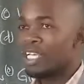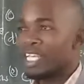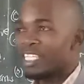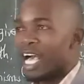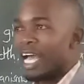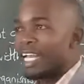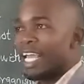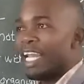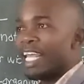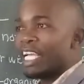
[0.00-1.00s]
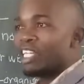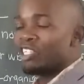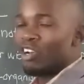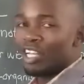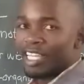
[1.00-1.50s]
is an
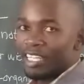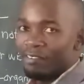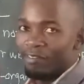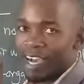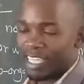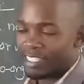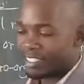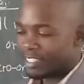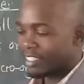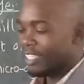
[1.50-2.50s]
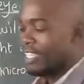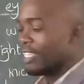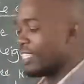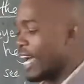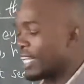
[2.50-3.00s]
electronic device
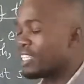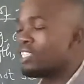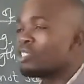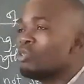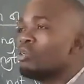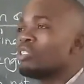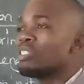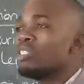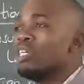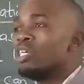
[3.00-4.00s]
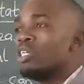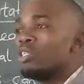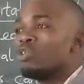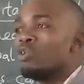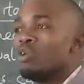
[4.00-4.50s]
that is used
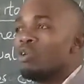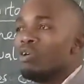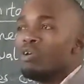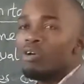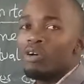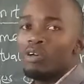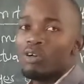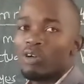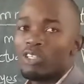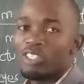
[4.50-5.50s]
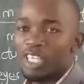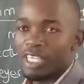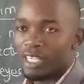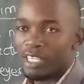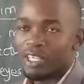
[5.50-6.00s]
to
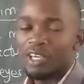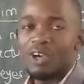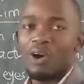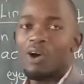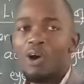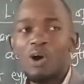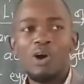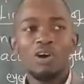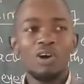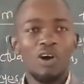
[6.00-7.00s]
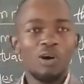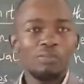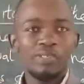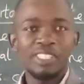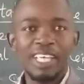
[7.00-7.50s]
see or
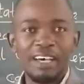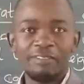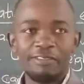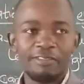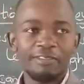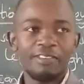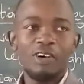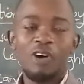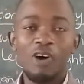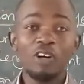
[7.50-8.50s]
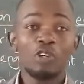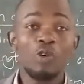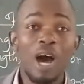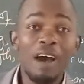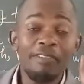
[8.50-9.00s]
observe or
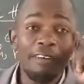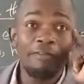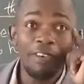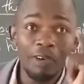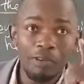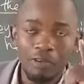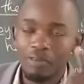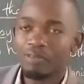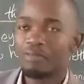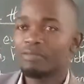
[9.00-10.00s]
to have a view